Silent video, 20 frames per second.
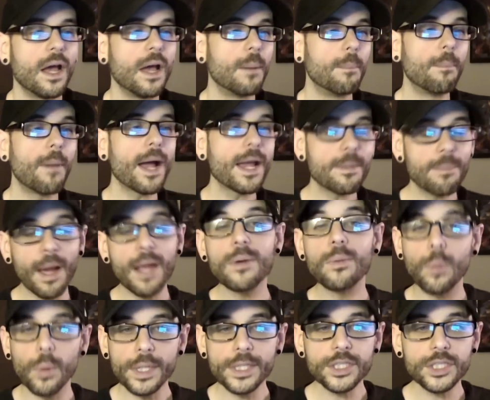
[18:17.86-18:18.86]
my my
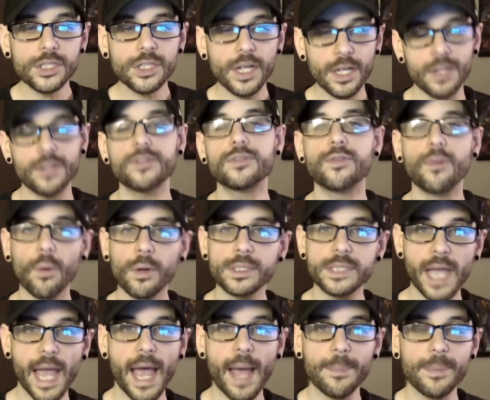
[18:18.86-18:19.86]
wish is for it
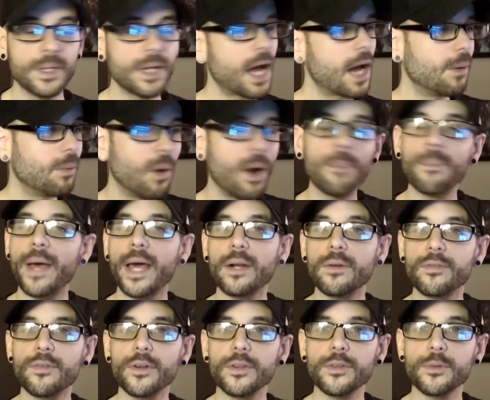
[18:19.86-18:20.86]
to happen. I want
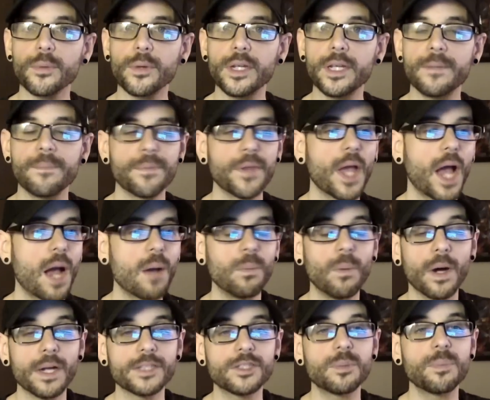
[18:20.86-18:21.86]
Battlefront three. I
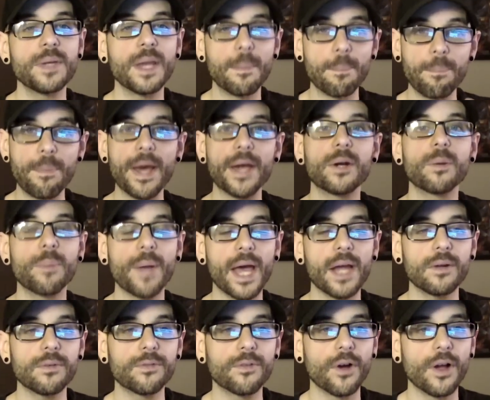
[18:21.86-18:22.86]
want it to be a better
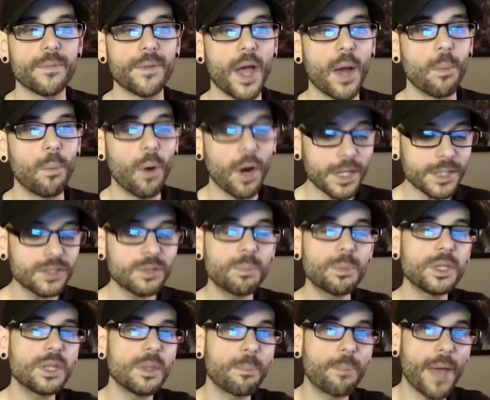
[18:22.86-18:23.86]
Battlefront. I want it to
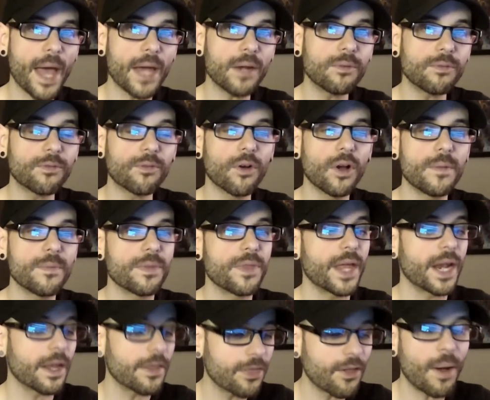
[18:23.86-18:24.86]
be the Battlefront
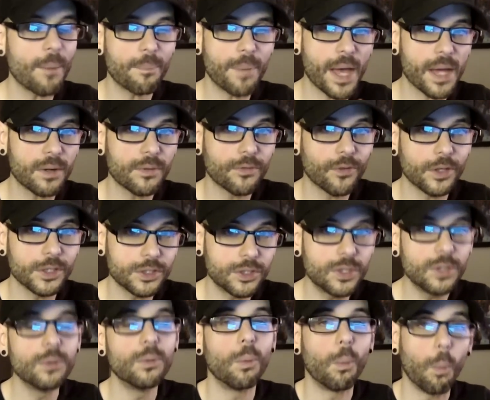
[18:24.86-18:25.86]
that I thought Battlefront
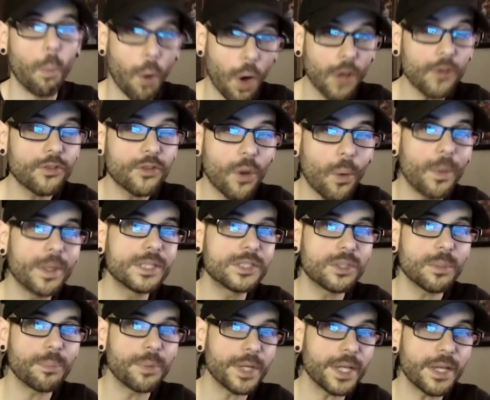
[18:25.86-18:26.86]
two was going
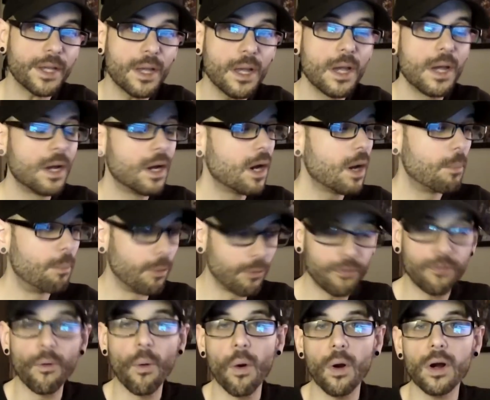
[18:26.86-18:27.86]
to be
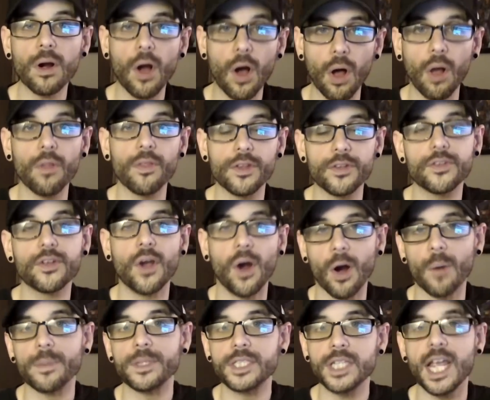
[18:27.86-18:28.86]
before all this
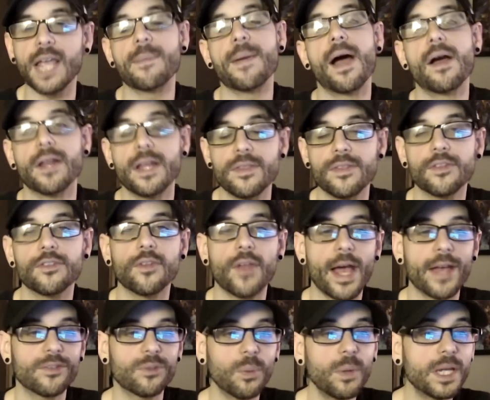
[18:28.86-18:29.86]
garbage came out in this
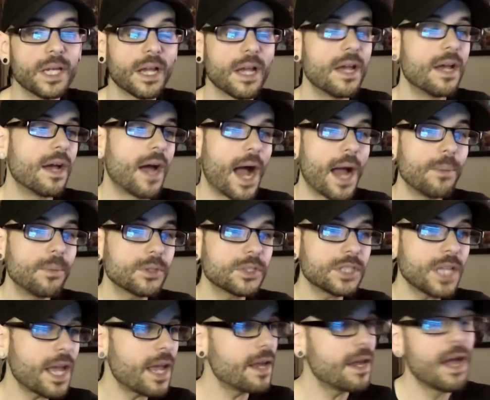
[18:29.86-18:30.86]
last week. I will
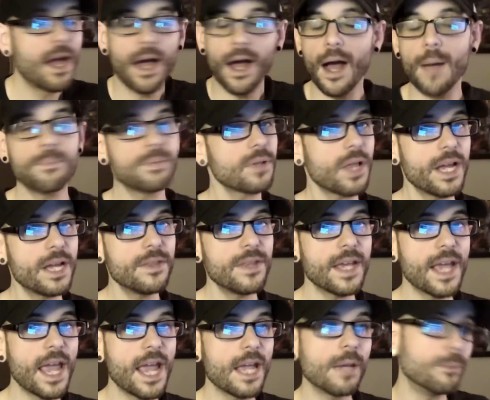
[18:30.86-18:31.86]
say, I'm playing the
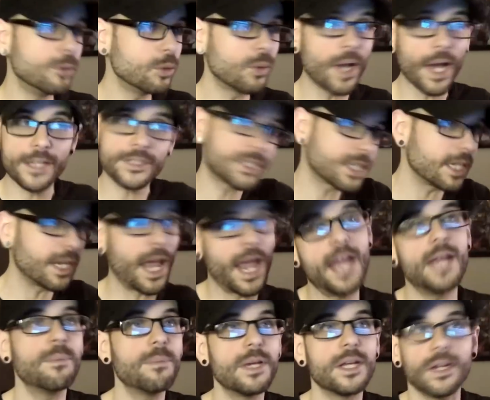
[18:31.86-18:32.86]
game. You guys can
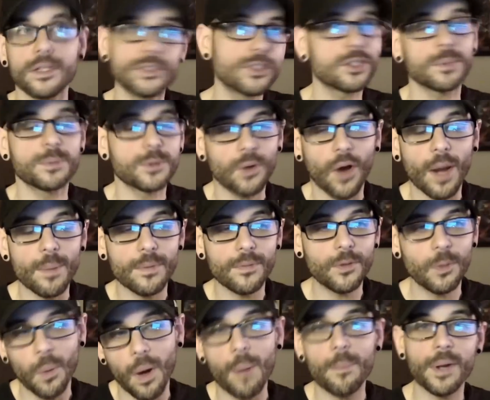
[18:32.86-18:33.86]
hate me and unsubscribe if
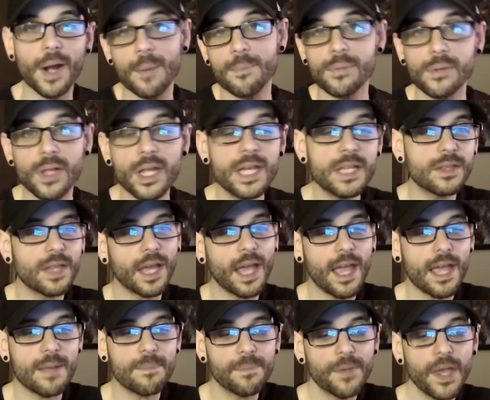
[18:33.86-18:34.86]
you want, but I'm playing the
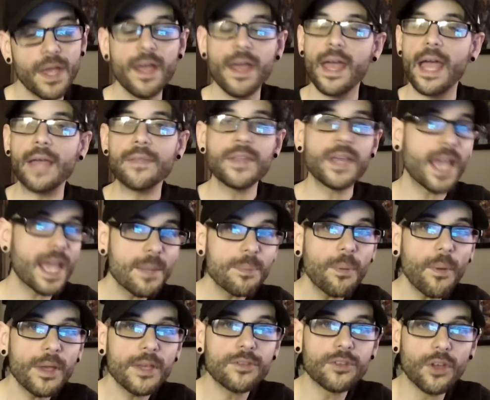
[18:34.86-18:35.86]
game. And the
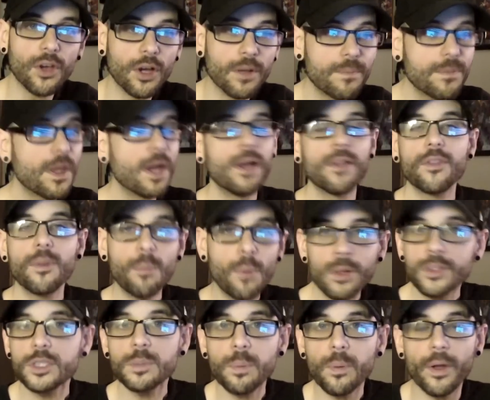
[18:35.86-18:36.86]
gameplay is good. The
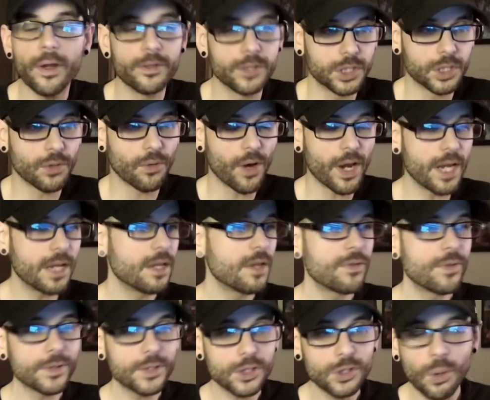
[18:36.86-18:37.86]
multiplayer is great.
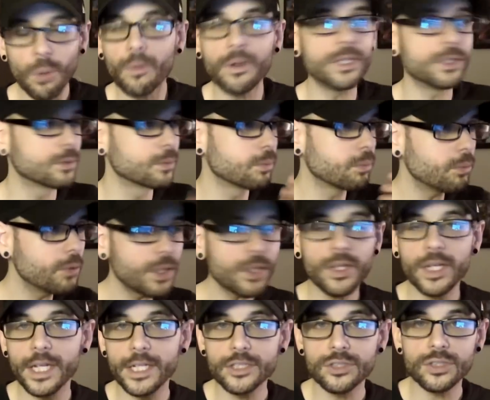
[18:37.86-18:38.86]
The story is
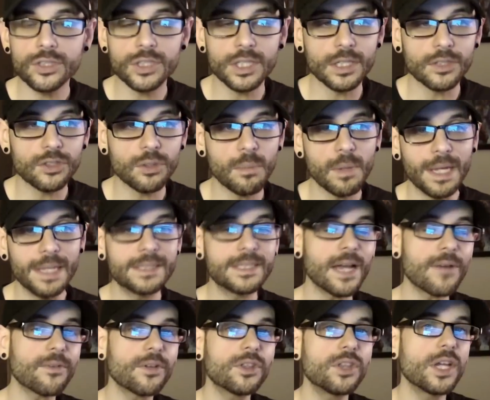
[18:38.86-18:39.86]
really interesting to me. It's
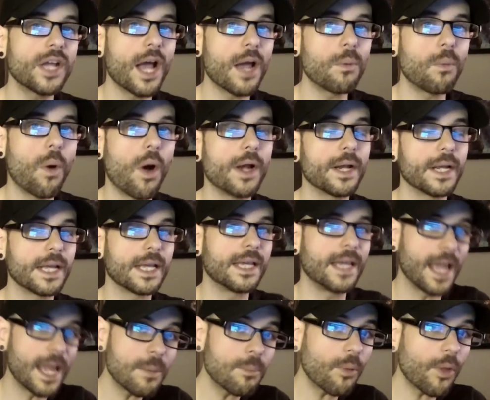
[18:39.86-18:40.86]
everything I want
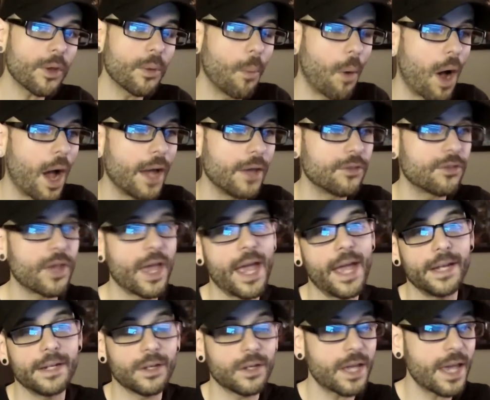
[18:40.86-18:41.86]
gameplay-wise
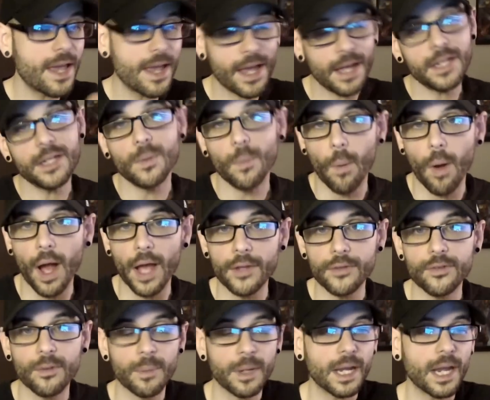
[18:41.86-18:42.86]
and canon-wise
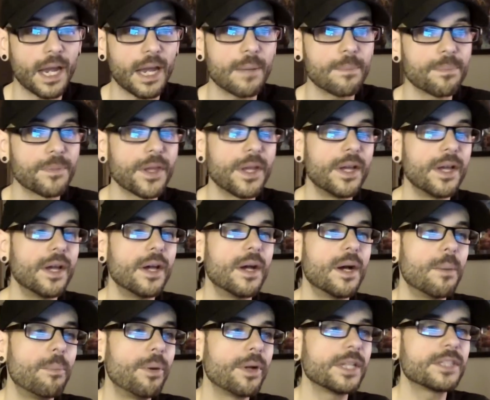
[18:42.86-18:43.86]
from a game.
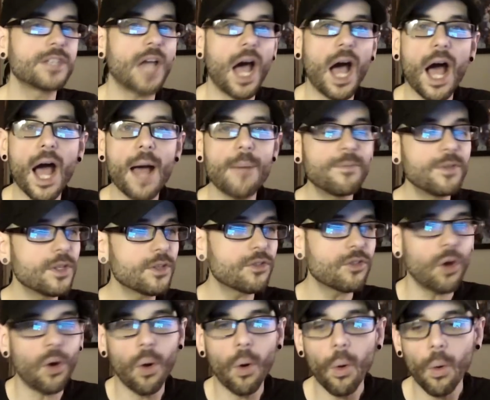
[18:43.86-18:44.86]
But it's obvious
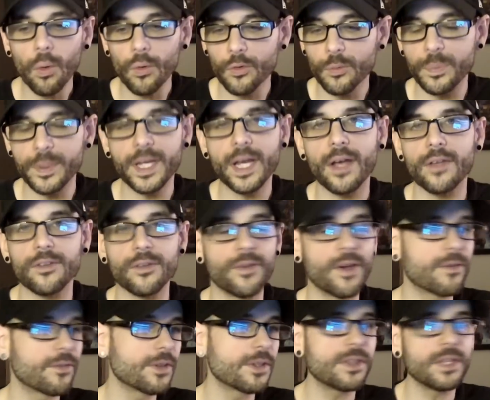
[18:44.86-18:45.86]
the holes because of
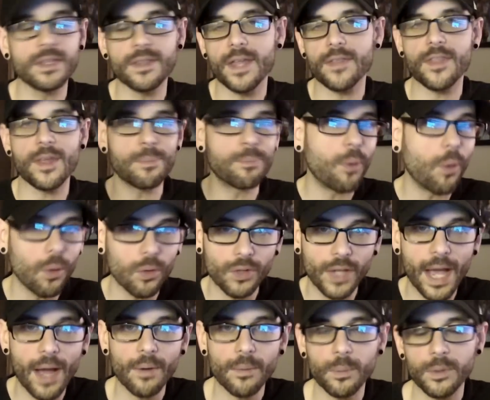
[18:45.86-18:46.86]
everything that they pulled
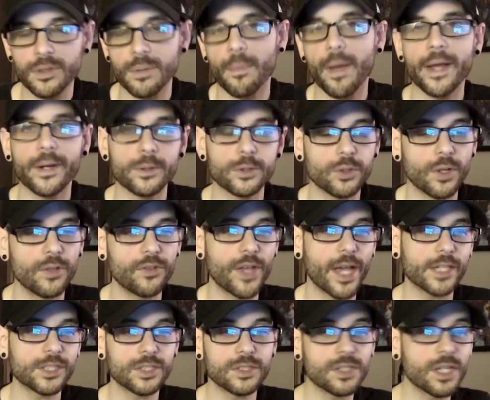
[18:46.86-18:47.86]
out with the
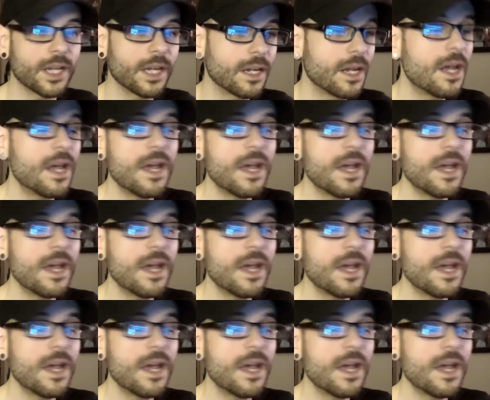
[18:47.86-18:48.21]
microtransactions thing. And